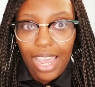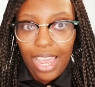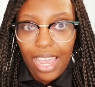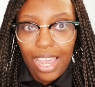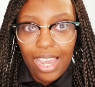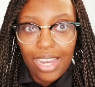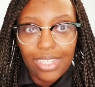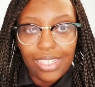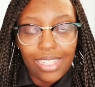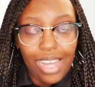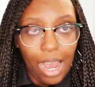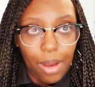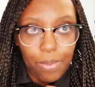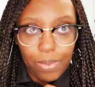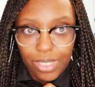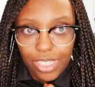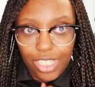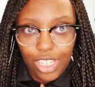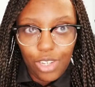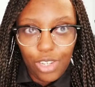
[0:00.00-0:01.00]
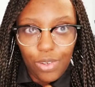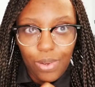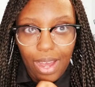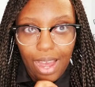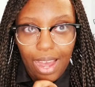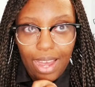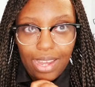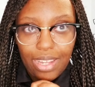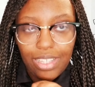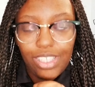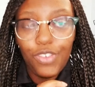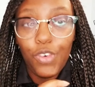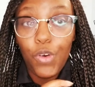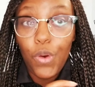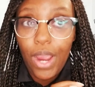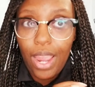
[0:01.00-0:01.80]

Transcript: and I will see you guys for